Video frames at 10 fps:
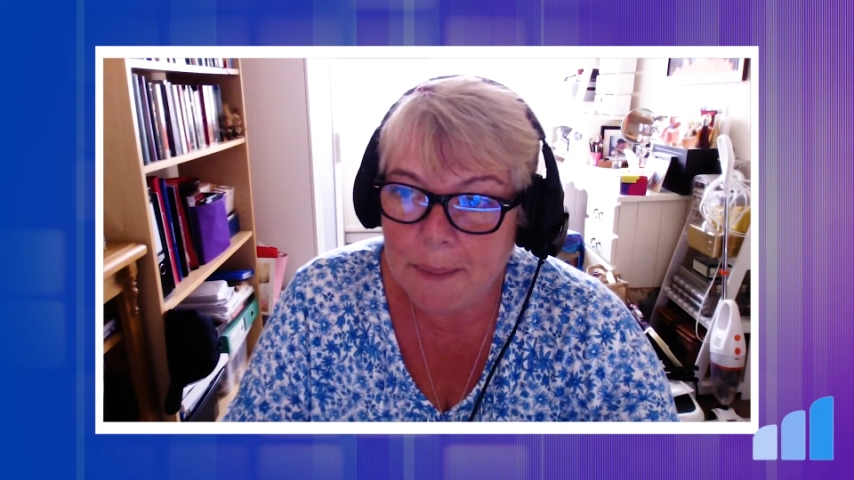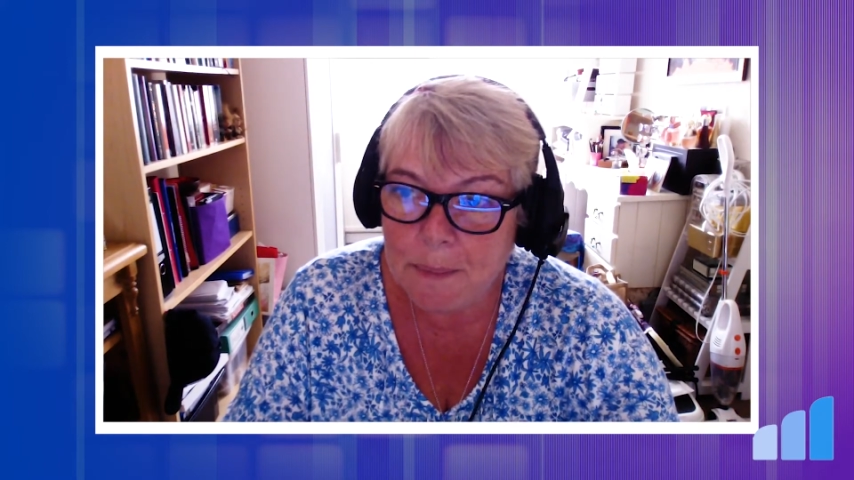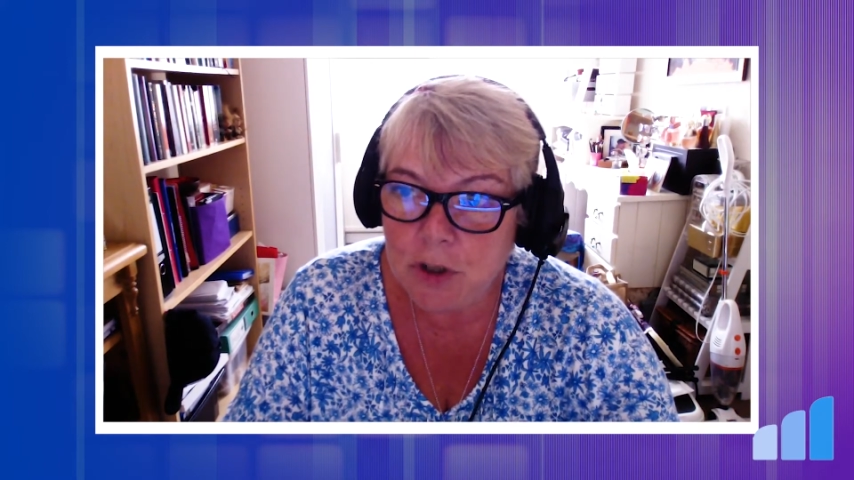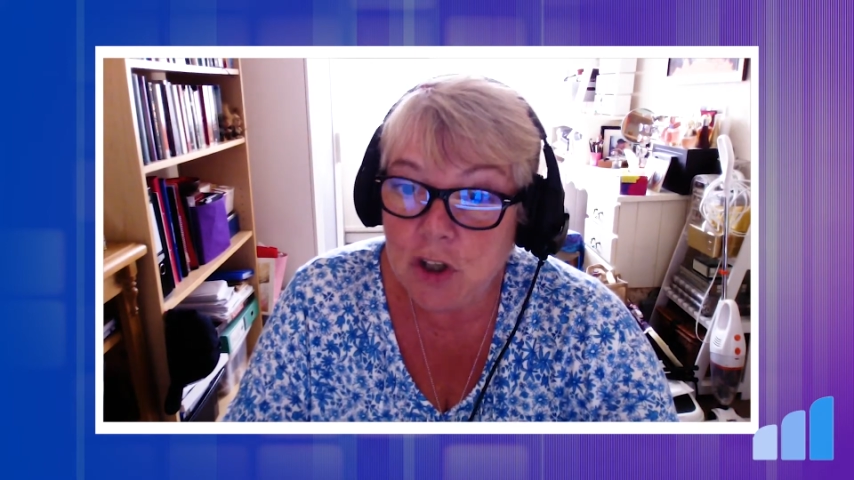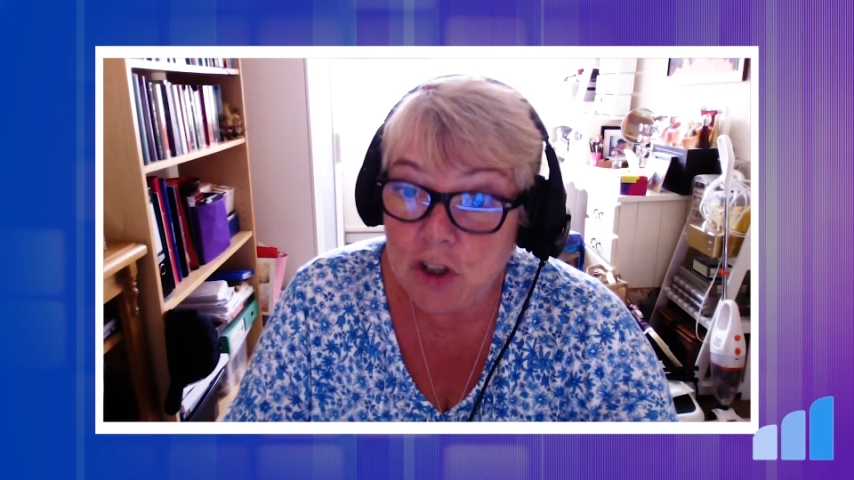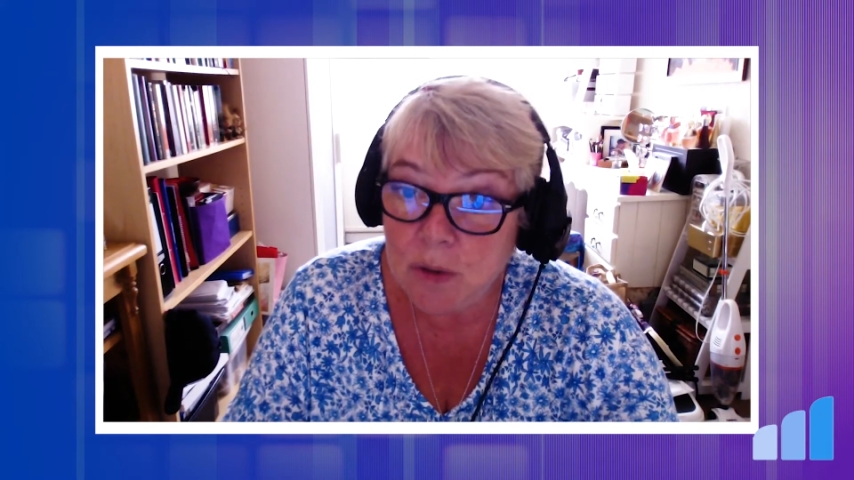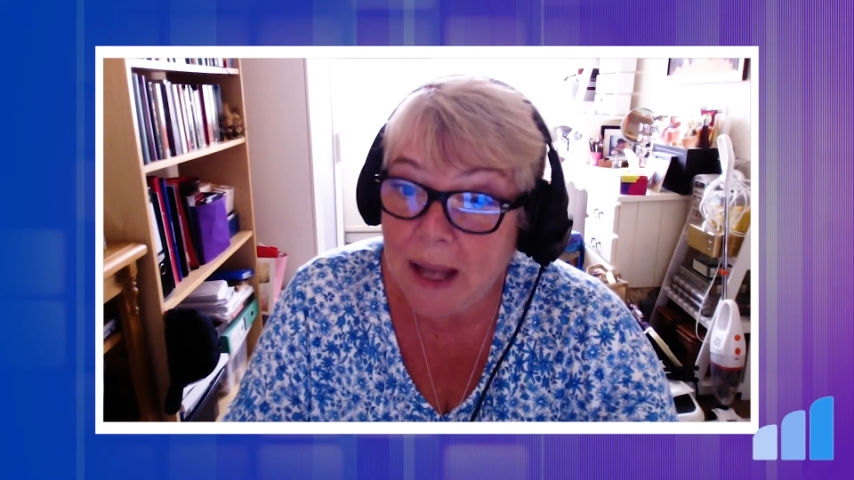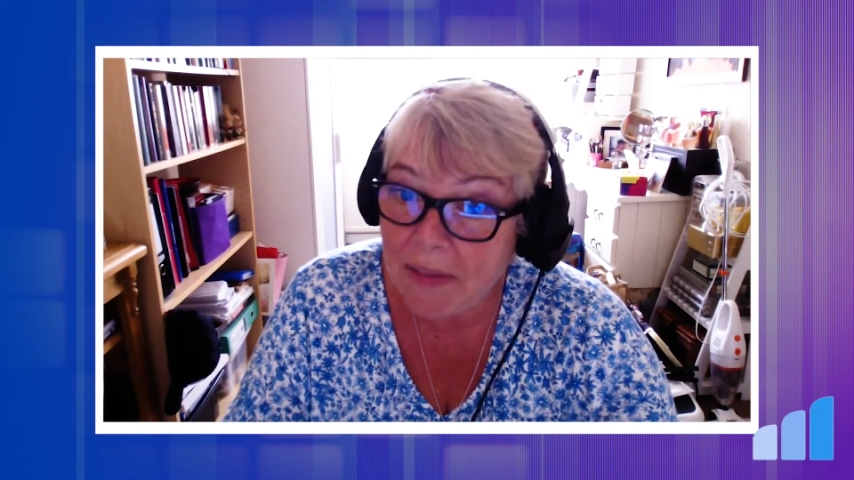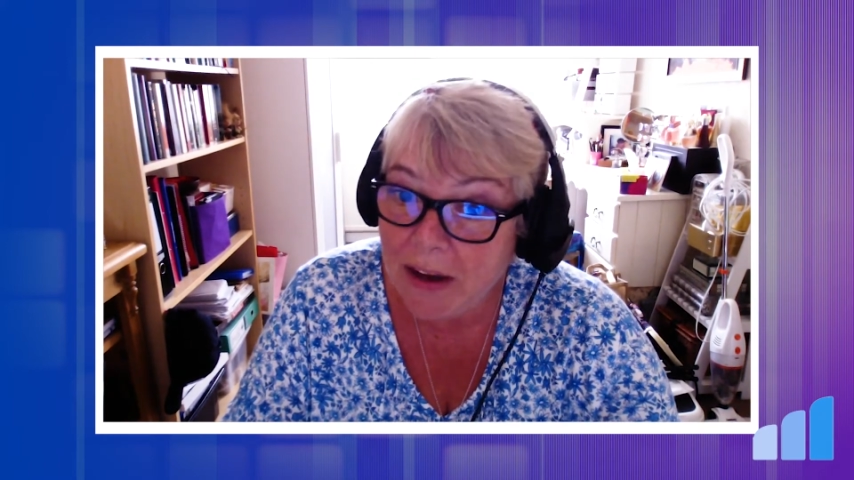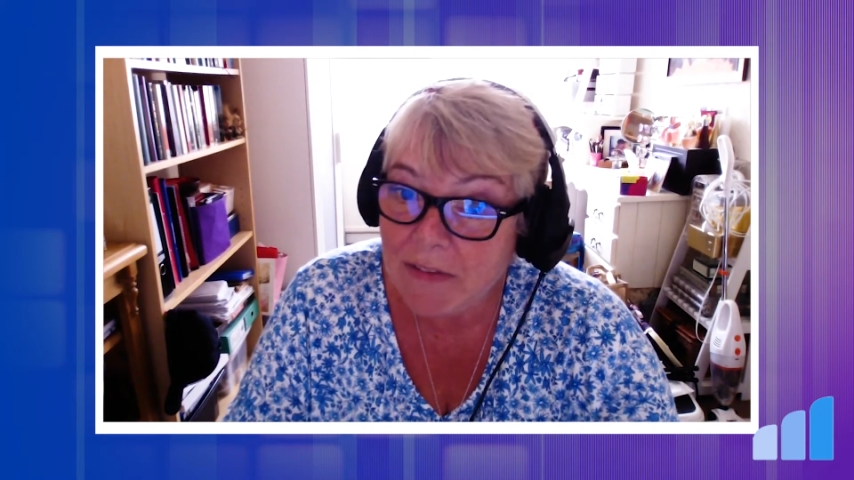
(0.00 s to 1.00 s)
You do
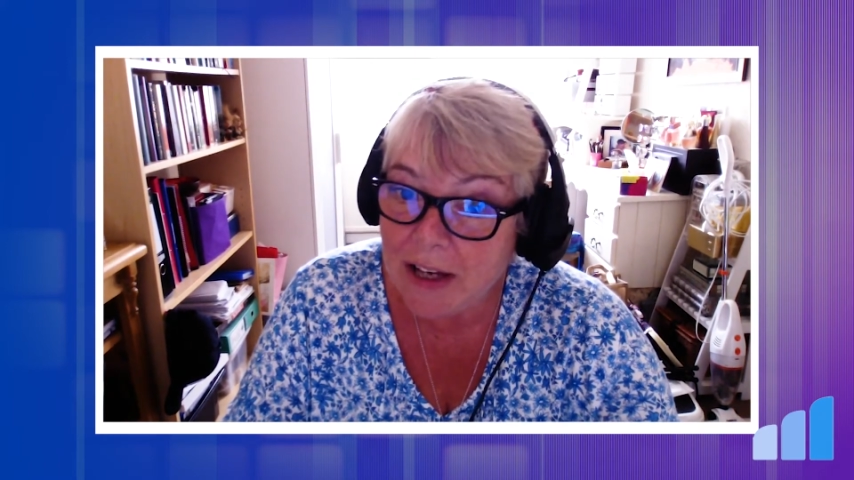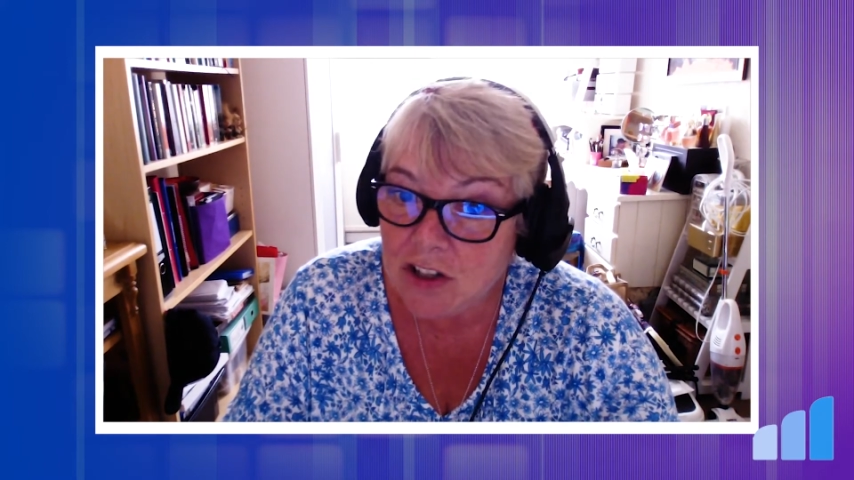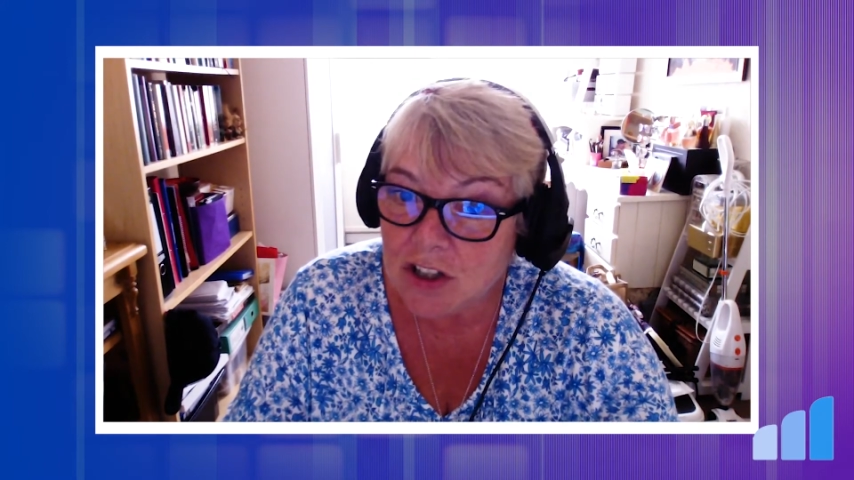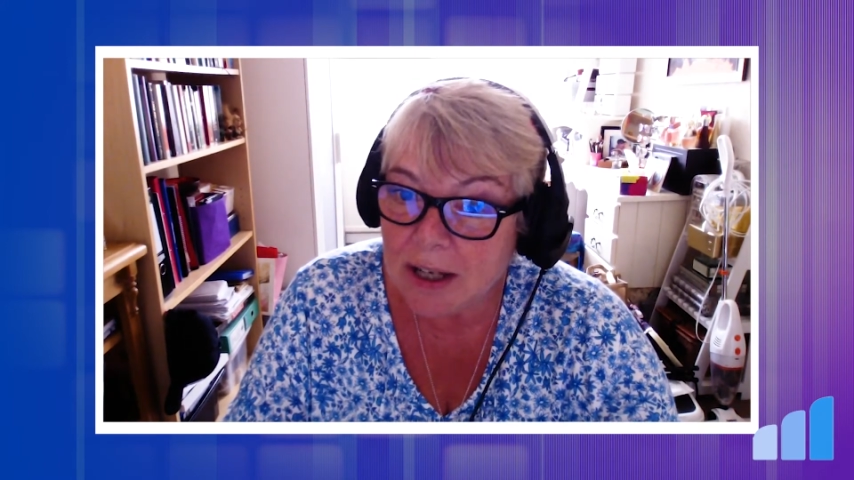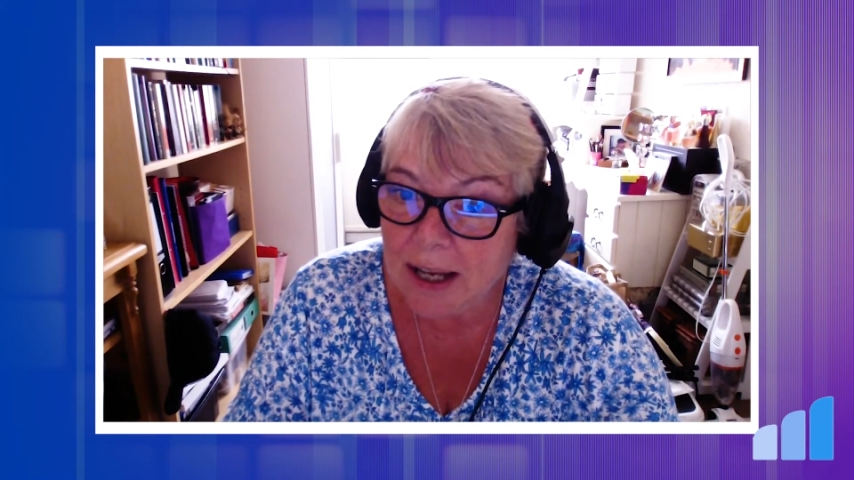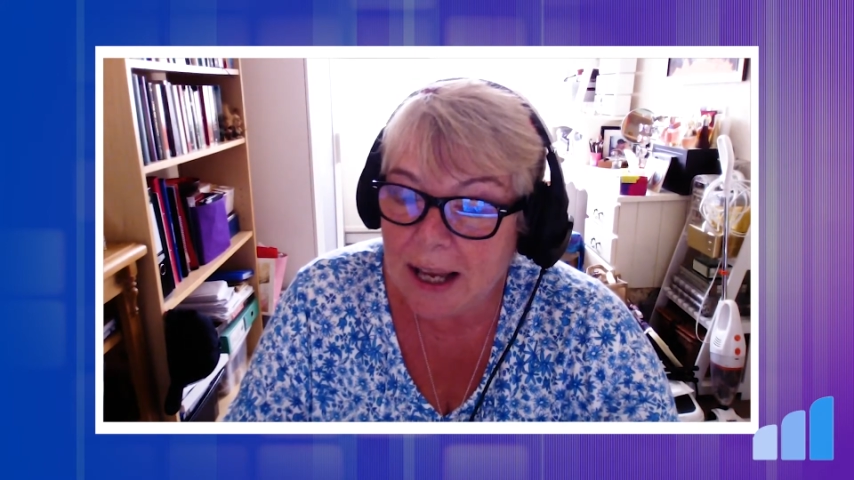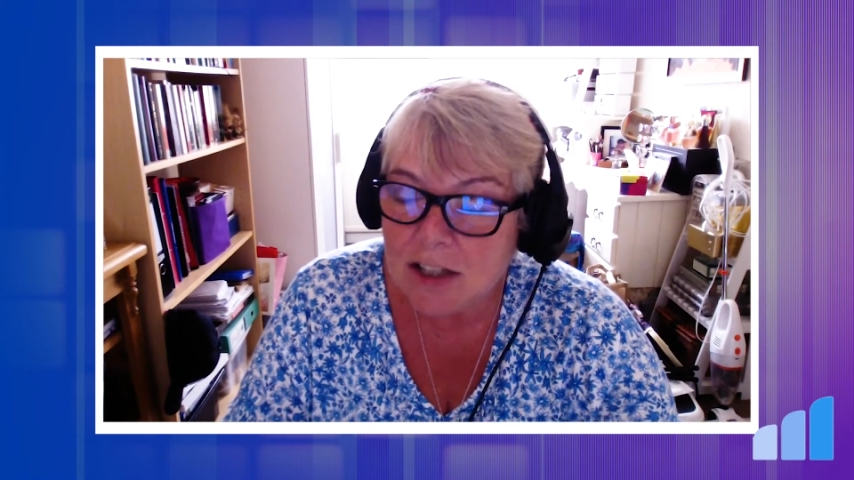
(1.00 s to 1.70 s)
get there eventually,